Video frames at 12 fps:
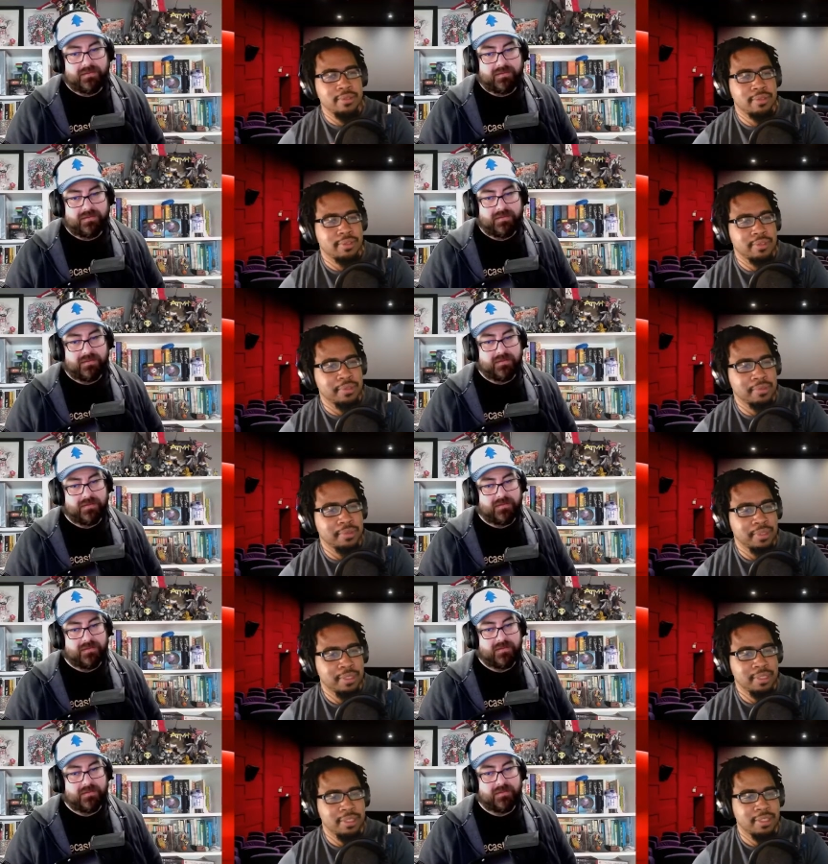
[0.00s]
Speaker 1: soon.
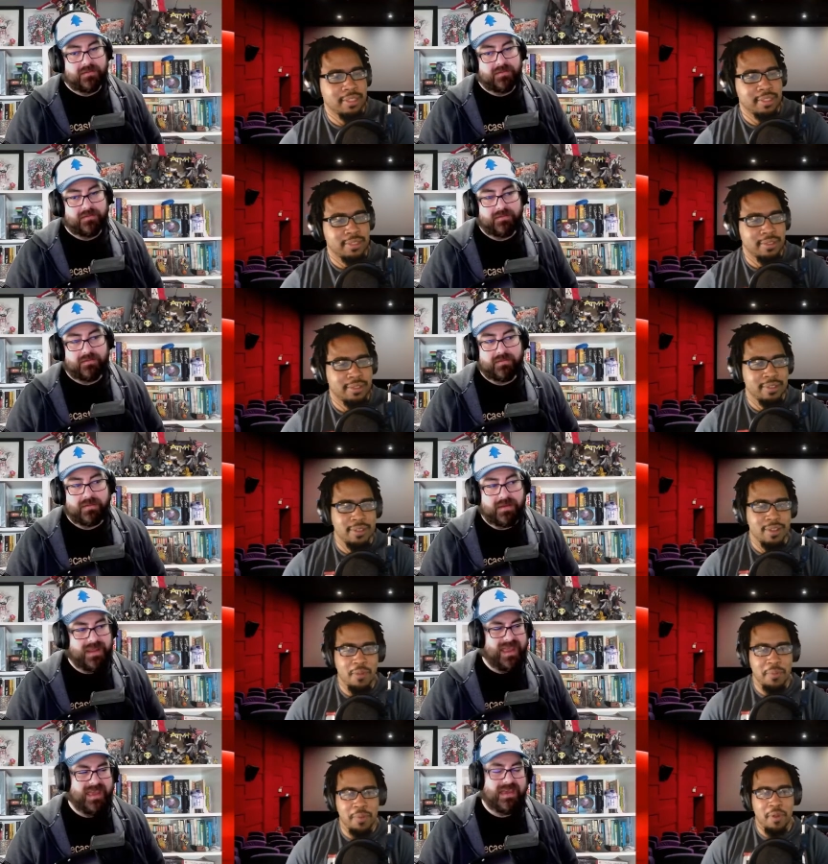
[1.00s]
Hope,
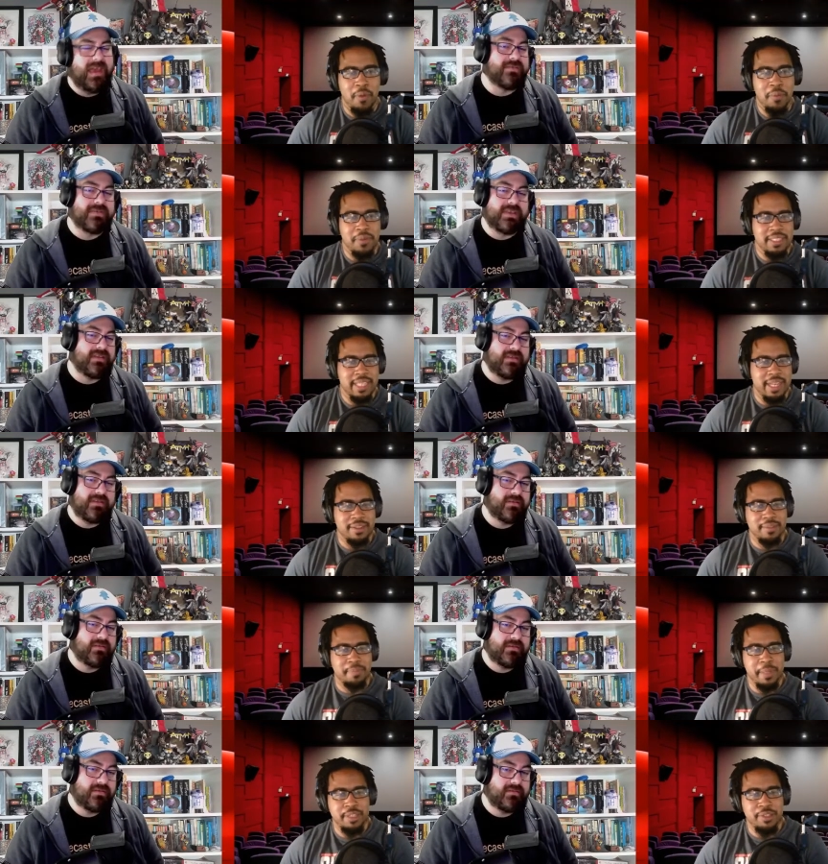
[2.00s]
yeah, hopefully, he's out of the
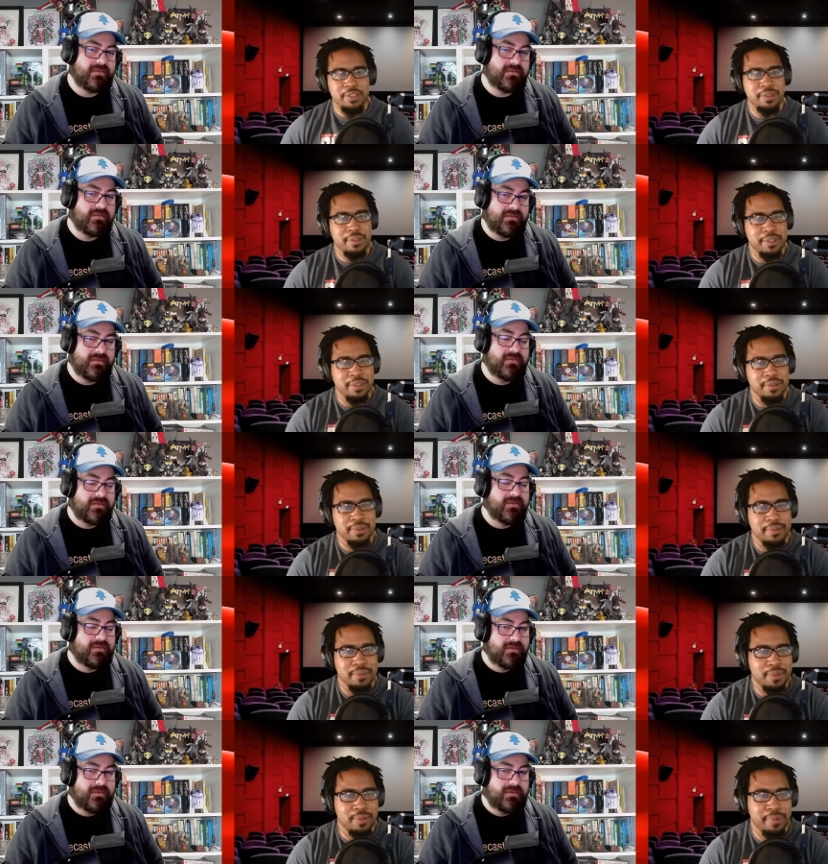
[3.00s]
picture. You know,
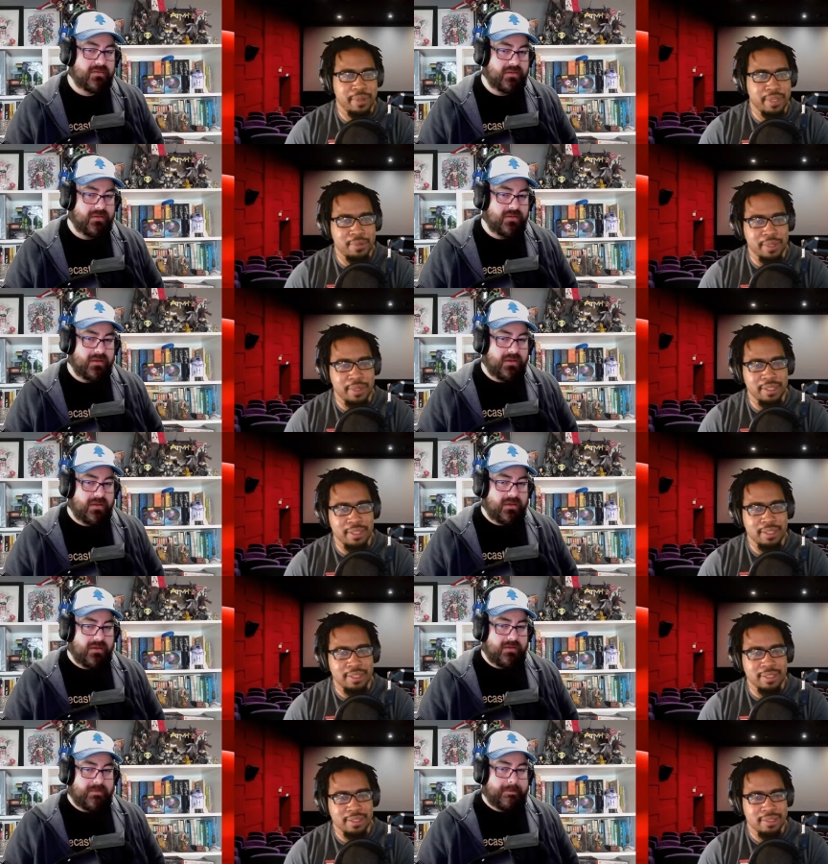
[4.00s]
pretty quickly.
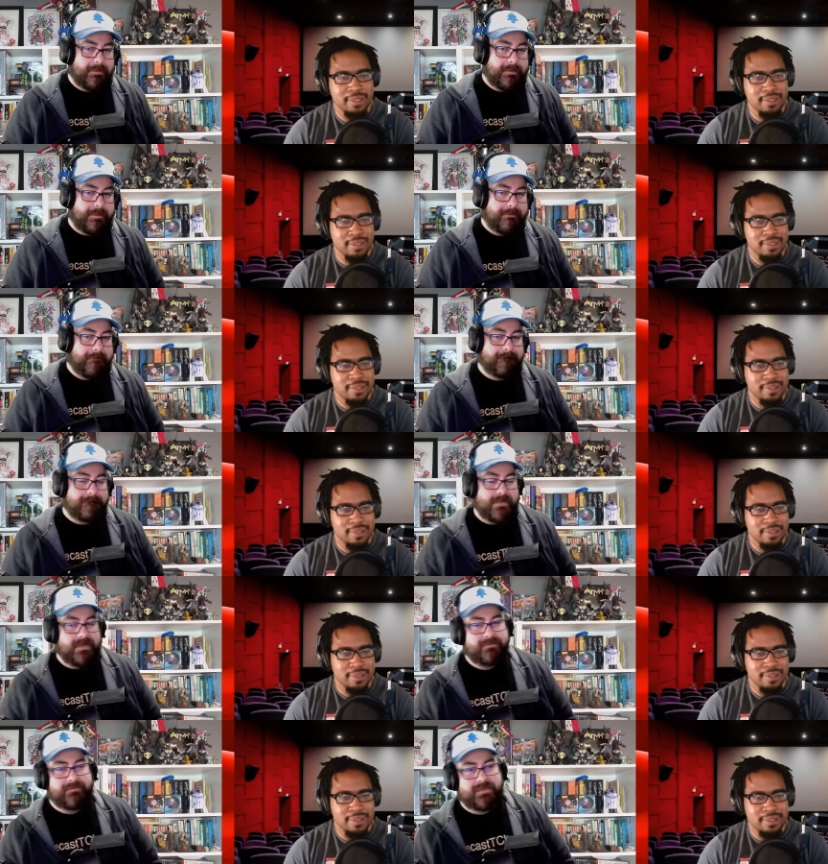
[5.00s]

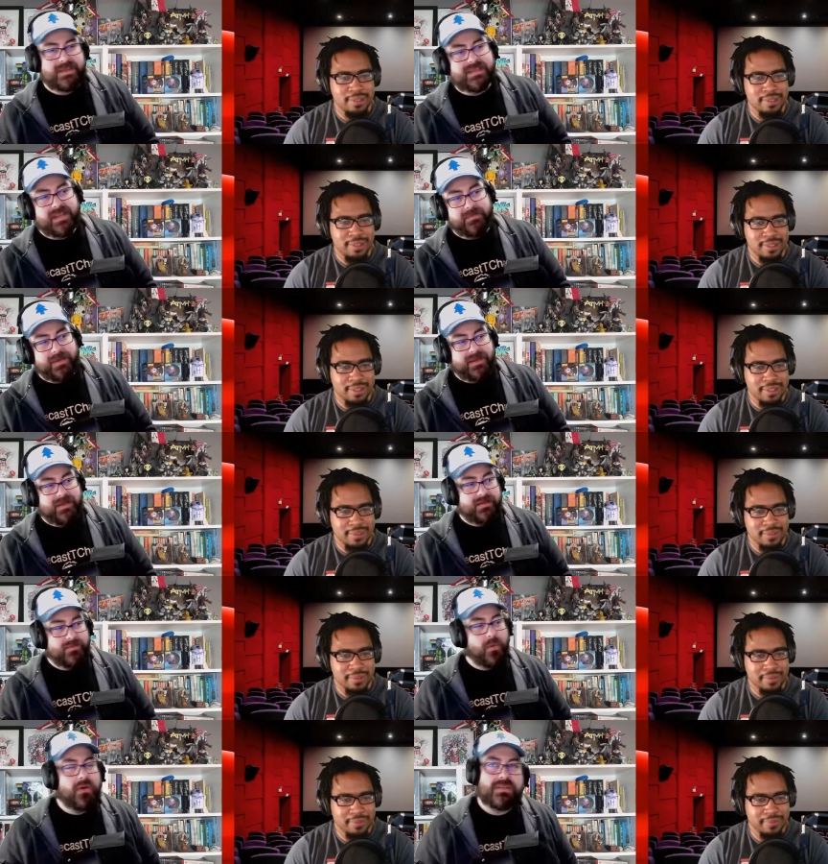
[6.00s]
Speaker 2: Yeah, he's gonna
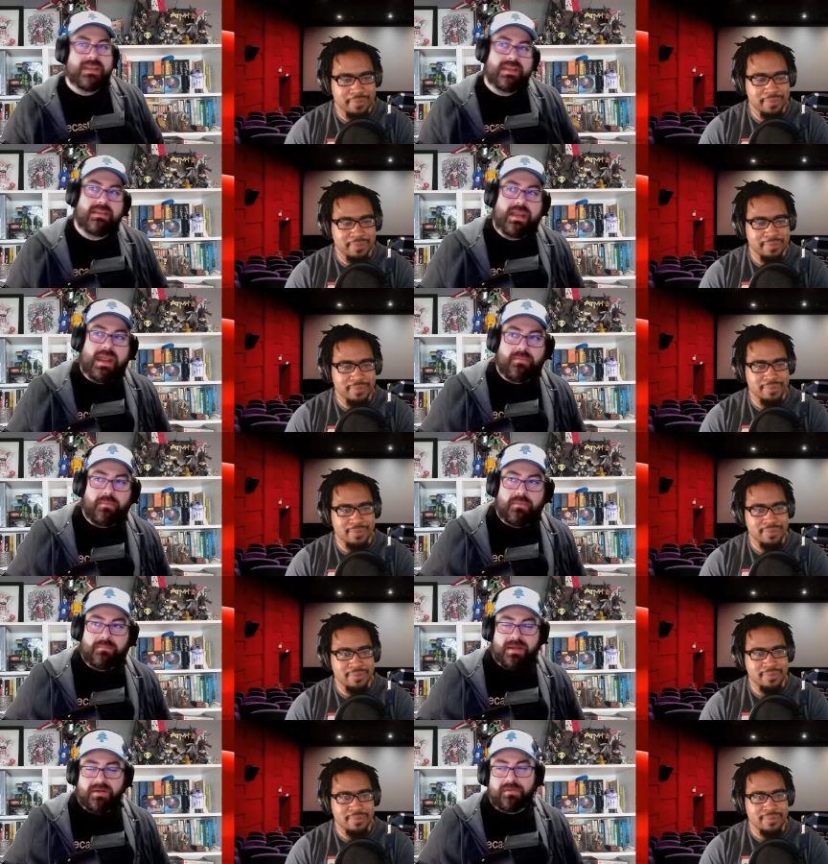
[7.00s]
be. Well, then, like
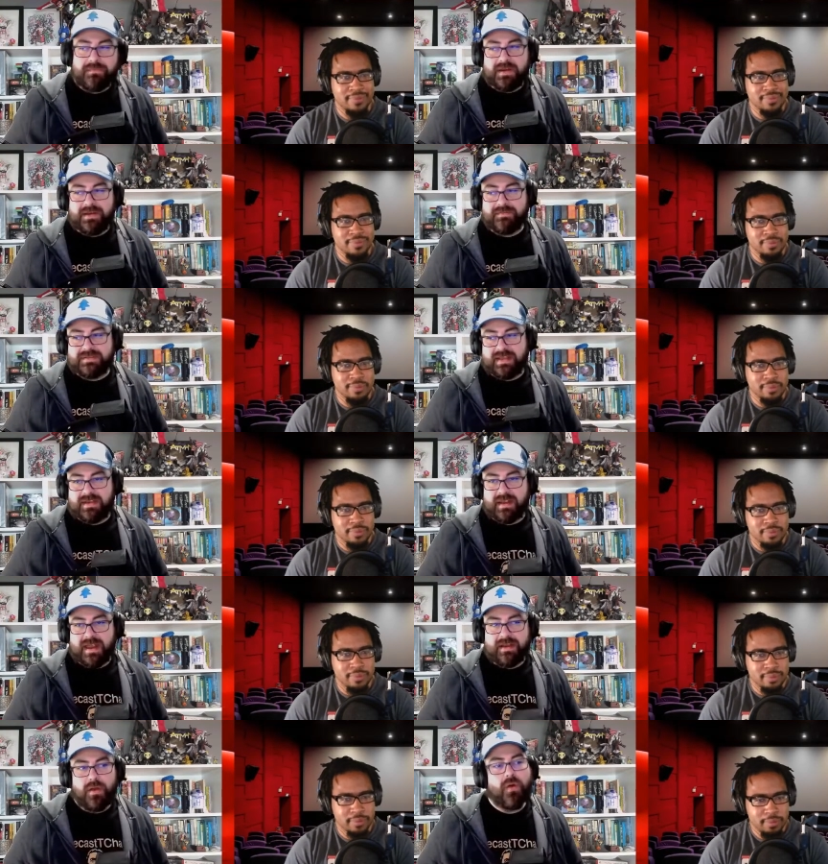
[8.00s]
my girlfriend even said it,
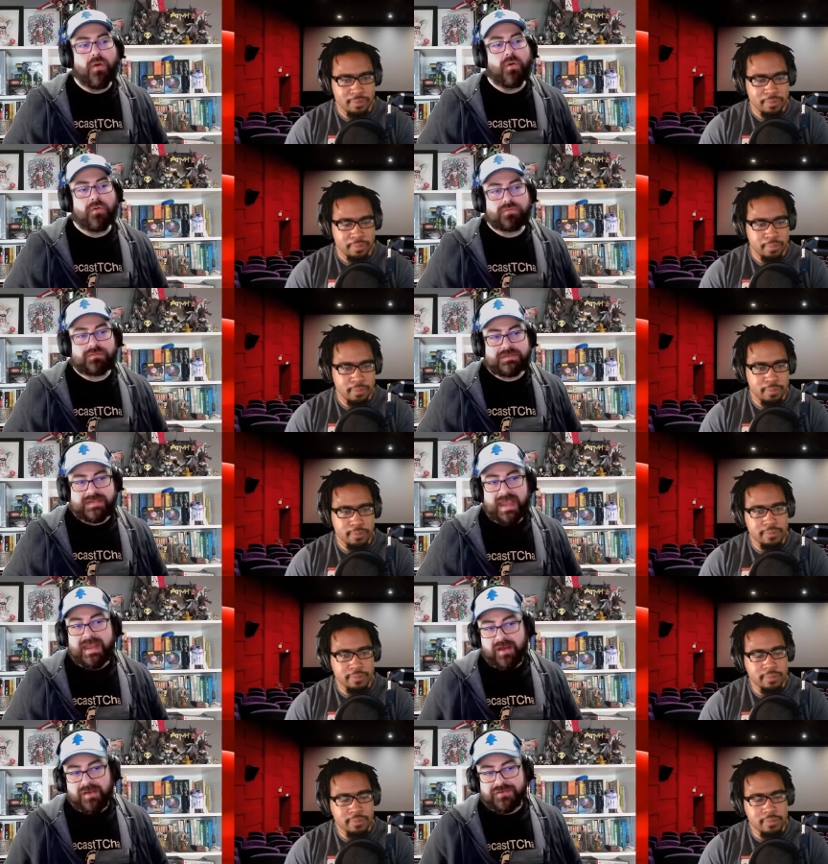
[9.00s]
like, oh,
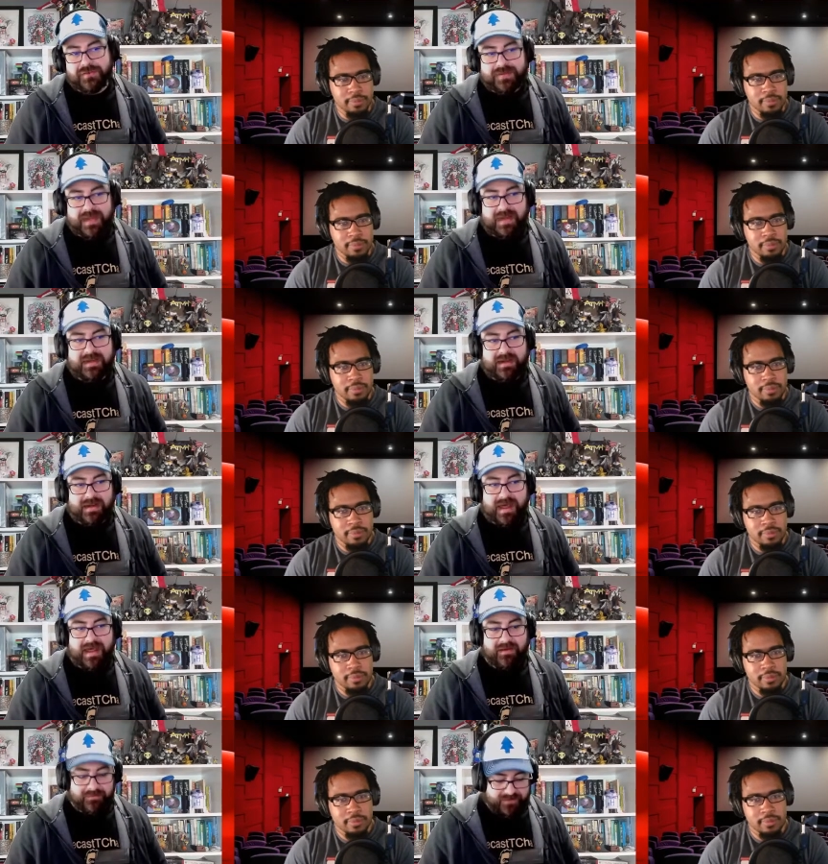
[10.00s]
Ted also dated a
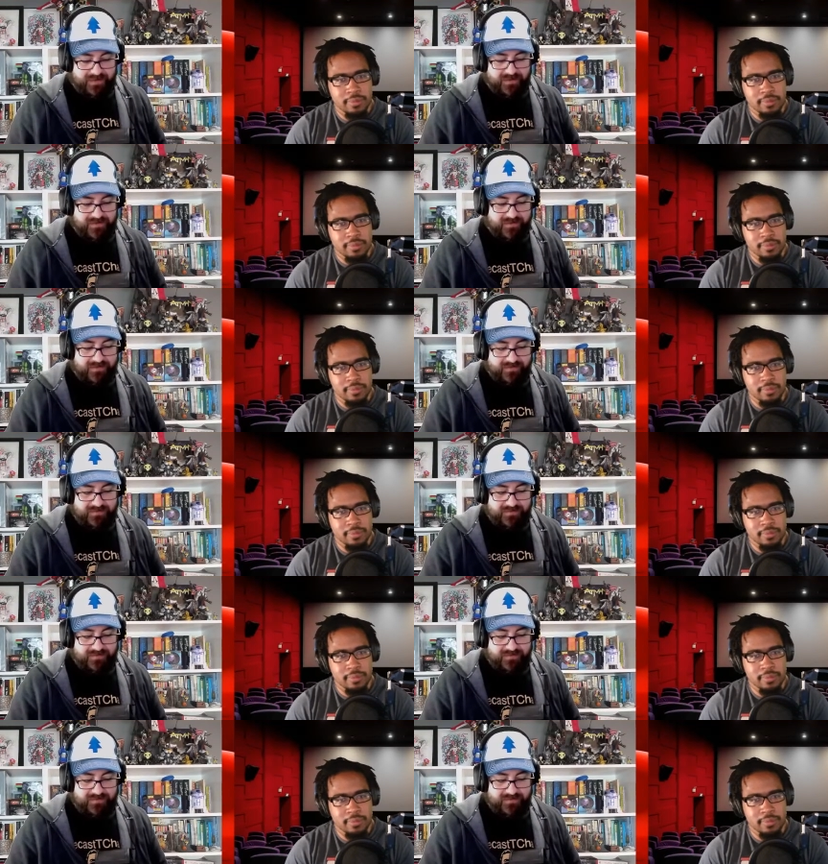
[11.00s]
lot of uh